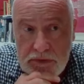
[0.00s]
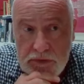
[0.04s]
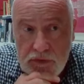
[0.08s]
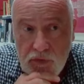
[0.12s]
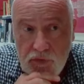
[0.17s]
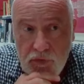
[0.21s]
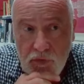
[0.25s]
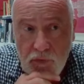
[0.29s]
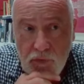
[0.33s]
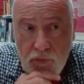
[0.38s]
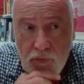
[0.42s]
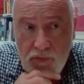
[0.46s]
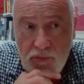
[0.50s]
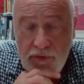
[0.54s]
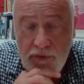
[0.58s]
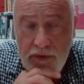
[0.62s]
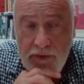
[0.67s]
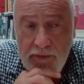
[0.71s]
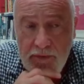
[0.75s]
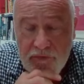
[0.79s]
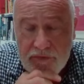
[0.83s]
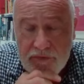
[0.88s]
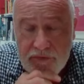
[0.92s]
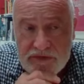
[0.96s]
You know,
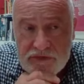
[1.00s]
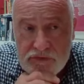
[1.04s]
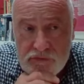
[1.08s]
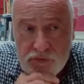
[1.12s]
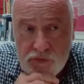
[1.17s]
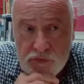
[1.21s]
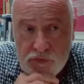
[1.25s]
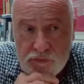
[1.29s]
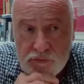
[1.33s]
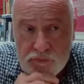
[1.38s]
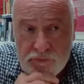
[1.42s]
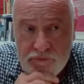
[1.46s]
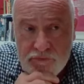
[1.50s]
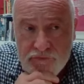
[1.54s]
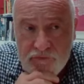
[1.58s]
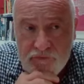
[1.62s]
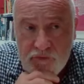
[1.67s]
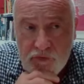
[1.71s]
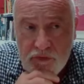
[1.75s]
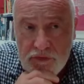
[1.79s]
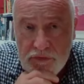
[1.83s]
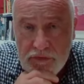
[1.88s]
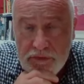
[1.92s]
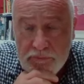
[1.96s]
there's room
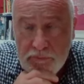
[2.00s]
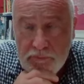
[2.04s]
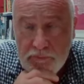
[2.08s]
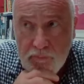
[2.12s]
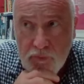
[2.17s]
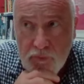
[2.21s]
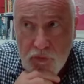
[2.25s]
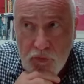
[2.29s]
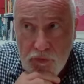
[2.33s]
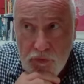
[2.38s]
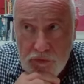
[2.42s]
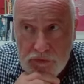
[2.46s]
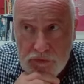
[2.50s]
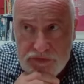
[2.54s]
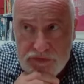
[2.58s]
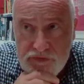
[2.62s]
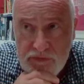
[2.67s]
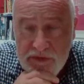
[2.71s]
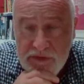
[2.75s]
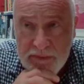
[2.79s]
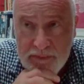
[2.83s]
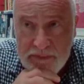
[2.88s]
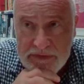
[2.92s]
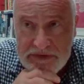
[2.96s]
for more
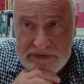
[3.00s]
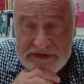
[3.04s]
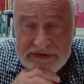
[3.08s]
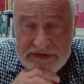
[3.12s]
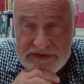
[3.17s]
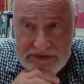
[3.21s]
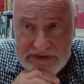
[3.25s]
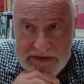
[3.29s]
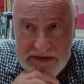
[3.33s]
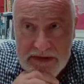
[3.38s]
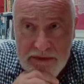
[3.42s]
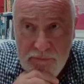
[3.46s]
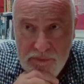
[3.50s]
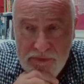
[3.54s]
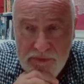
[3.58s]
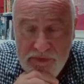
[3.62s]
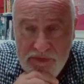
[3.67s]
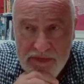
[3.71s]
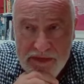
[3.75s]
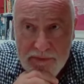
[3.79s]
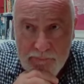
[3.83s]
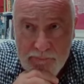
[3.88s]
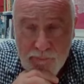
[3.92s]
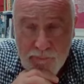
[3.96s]
drama to deal
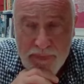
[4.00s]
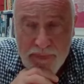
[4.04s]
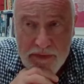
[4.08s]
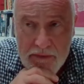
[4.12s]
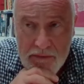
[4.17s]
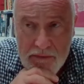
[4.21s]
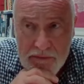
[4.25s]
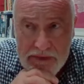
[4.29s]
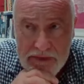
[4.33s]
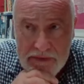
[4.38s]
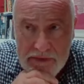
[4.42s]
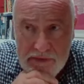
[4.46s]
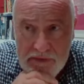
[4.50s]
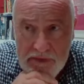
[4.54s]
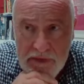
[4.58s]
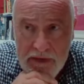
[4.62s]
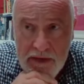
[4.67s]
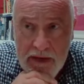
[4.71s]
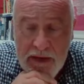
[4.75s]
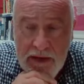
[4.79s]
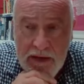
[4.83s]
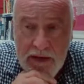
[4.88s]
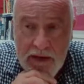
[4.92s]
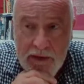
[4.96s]
with that period.
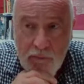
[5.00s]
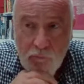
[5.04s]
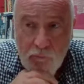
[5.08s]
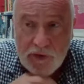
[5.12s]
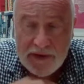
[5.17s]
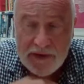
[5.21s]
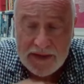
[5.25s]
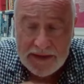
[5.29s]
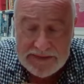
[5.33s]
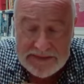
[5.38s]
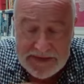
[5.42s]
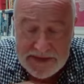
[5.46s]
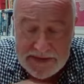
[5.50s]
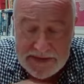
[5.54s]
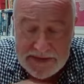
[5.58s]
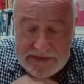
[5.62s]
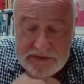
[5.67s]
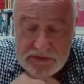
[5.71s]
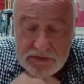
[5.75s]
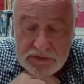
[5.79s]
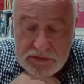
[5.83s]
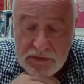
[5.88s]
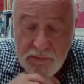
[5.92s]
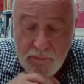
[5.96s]
What I did
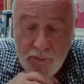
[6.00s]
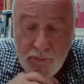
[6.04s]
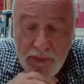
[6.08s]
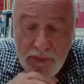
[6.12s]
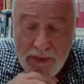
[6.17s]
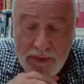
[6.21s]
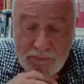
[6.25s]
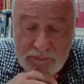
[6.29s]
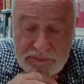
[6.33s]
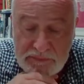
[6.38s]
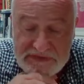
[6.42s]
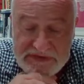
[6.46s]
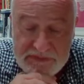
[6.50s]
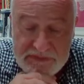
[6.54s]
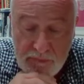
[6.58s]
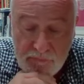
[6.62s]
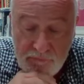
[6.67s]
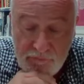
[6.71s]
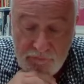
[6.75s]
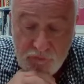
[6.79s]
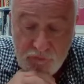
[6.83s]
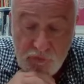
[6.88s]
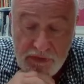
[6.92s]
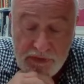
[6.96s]
do, um, um
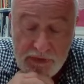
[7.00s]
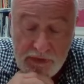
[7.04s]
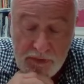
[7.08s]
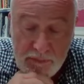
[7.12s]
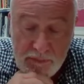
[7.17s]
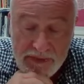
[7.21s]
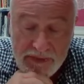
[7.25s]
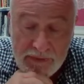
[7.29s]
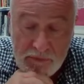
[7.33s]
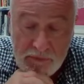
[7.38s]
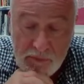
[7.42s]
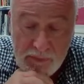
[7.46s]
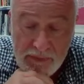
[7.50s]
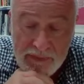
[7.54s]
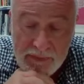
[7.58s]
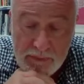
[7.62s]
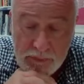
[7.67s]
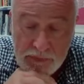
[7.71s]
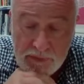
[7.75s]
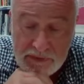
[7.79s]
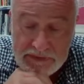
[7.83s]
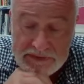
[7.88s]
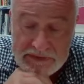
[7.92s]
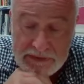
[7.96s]
some folk here may
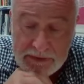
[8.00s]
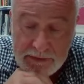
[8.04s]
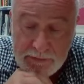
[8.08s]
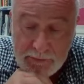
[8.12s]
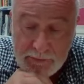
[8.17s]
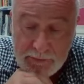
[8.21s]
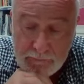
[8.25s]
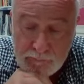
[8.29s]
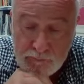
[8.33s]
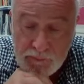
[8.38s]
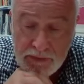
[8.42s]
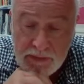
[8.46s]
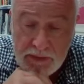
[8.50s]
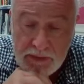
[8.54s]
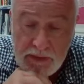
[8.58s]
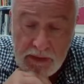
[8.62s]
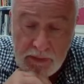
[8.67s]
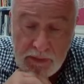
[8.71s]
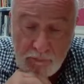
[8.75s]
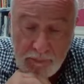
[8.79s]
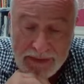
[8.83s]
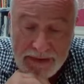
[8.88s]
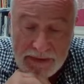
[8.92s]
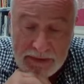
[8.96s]
remember it, um,
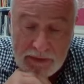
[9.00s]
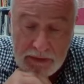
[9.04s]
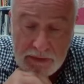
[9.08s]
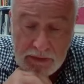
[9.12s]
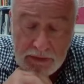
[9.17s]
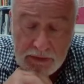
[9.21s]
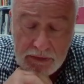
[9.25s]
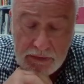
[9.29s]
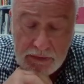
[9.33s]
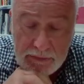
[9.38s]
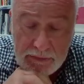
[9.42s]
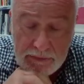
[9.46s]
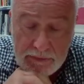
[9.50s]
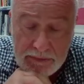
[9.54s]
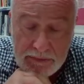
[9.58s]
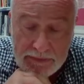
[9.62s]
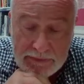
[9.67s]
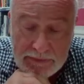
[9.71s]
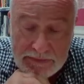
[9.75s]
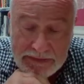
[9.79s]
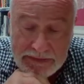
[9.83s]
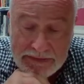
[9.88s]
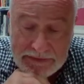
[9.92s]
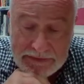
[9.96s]
back uh,
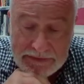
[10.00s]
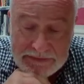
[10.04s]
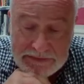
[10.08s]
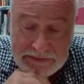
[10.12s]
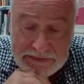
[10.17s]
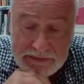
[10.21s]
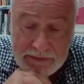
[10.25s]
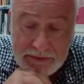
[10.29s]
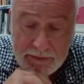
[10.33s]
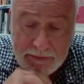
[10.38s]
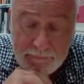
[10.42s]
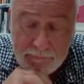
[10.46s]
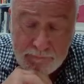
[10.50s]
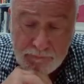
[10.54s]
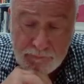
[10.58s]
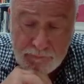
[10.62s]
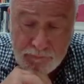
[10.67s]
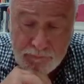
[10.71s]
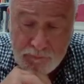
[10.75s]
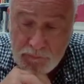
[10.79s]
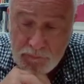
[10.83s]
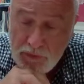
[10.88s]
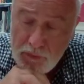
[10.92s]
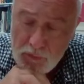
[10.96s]
in, in um,
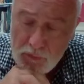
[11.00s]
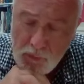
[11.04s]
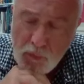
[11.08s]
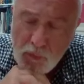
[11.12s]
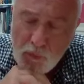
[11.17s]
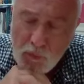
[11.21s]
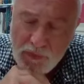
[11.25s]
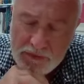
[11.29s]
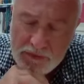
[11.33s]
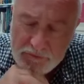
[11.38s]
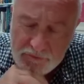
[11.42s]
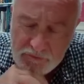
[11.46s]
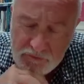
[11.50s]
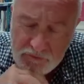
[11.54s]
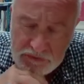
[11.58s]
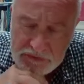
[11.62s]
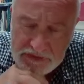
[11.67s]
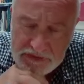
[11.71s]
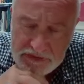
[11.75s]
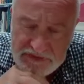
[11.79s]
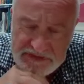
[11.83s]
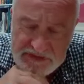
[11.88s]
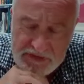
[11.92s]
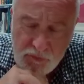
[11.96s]
quite a few
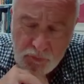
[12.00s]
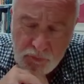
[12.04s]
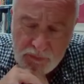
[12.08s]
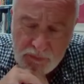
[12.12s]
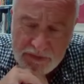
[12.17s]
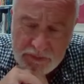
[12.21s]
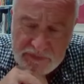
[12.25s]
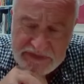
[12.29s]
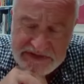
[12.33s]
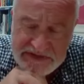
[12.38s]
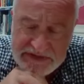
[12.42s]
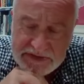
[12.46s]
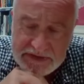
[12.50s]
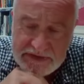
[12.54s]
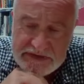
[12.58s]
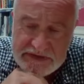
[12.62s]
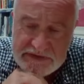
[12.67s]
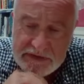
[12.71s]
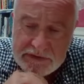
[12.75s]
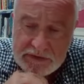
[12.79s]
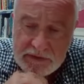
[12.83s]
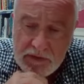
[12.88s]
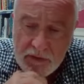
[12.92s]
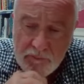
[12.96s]
years ago when I was
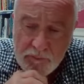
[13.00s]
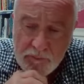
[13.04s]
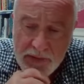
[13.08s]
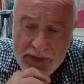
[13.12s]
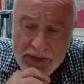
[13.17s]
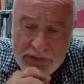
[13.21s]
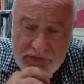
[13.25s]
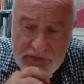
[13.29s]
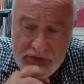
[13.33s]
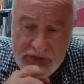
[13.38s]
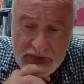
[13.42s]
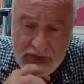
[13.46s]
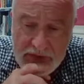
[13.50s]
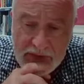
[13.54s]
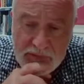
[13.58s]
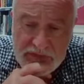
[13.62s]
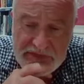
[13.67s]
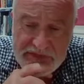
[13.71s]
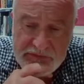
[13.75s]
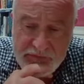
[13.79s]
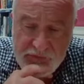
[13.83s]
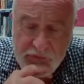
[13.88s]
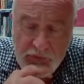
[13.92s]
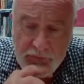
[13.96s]
teaching in Downpatrick, I
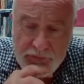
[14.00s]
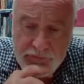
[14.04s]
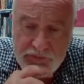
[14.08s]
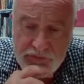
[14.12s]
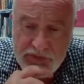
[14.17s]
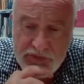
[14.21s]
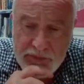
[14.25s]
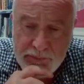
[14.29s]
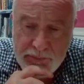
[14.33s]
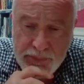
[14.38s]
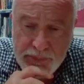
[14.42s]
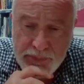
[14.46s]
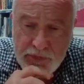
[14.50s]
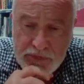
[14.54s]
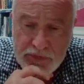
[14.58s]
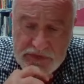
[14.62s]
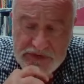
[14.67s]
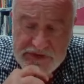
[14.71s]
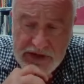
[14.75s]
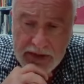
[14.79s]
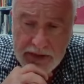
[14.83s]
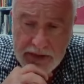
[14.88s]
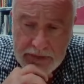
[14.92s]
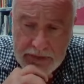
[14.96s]
was involved in a
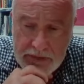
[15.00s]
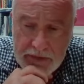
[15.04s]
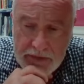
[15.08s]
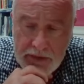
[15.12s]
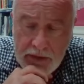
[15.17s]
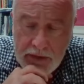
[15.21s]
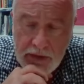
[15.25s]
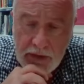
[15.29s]
project